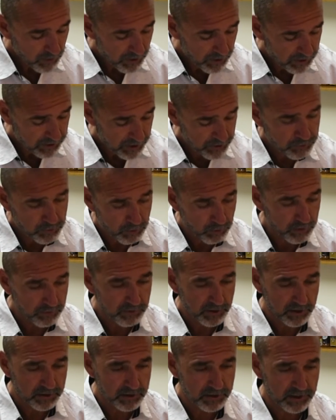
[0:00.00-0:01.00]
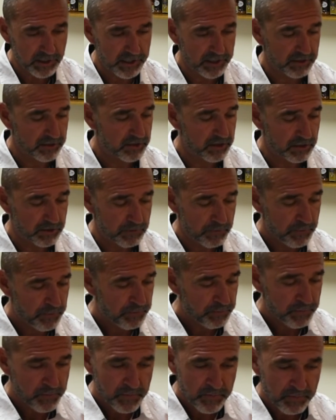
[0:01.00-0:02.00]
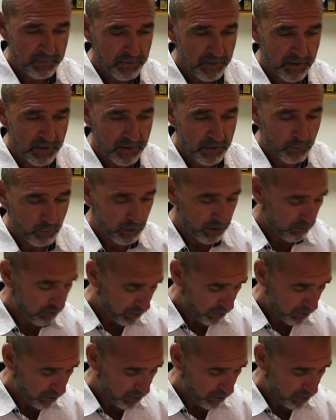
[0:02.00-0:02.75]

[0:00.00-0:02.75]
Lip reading: And that's what we've done today. It's just we've